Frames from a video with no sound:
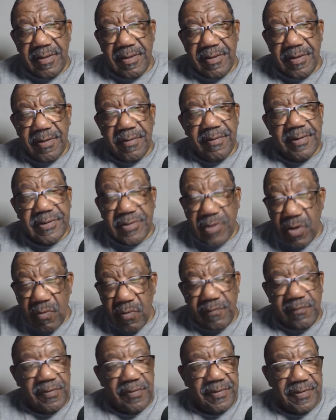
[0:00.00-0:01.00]
there is
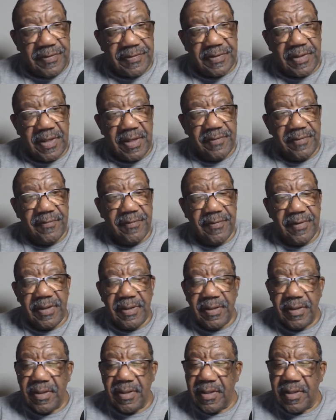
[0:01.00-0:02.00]
hope for this country,